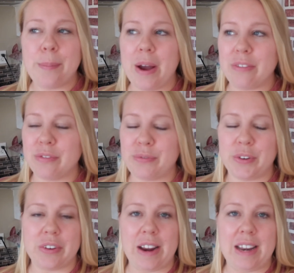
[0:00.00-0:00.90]
but
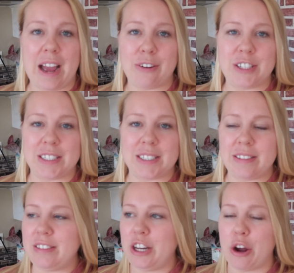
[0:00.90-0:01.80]
for right now, just,
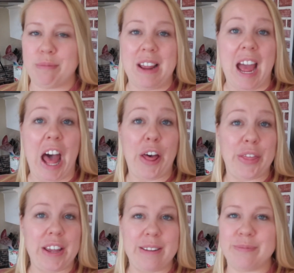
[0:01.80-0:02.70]
you know,
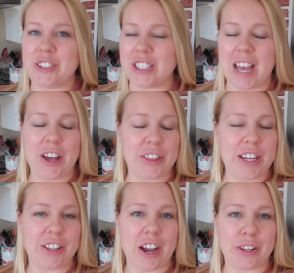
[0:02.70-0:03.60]
healthy, just
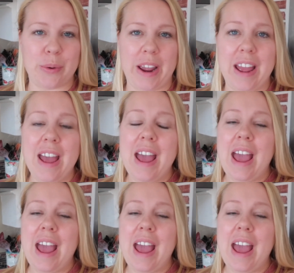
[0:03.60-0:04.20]
healthy along the way,